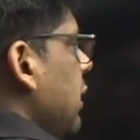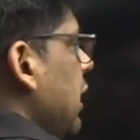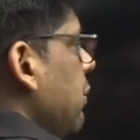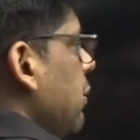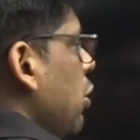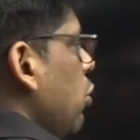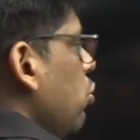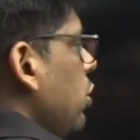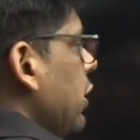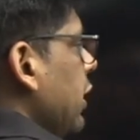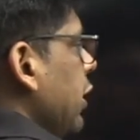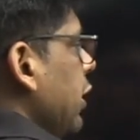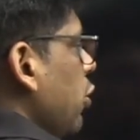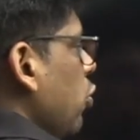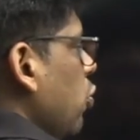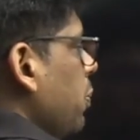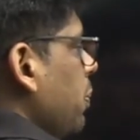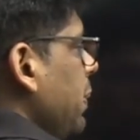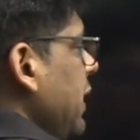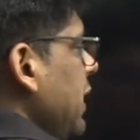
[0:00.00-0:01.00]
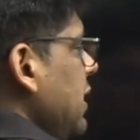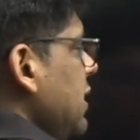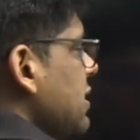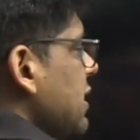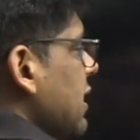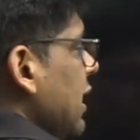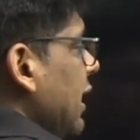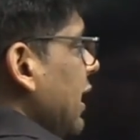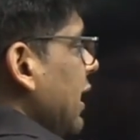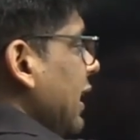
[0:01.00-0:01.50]
amount in rupees,
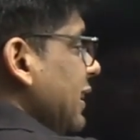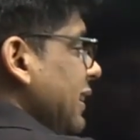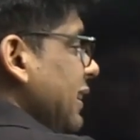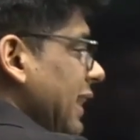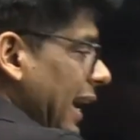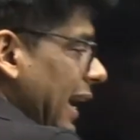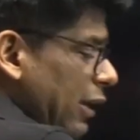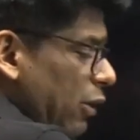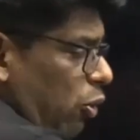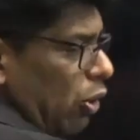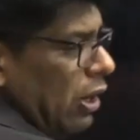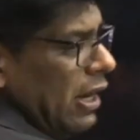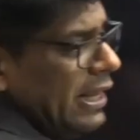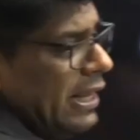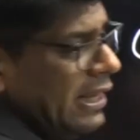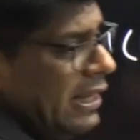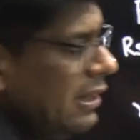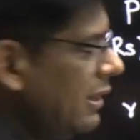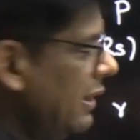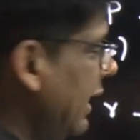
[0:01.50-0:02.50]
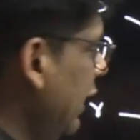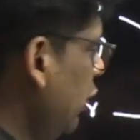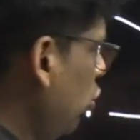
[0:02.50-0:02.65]
then only, then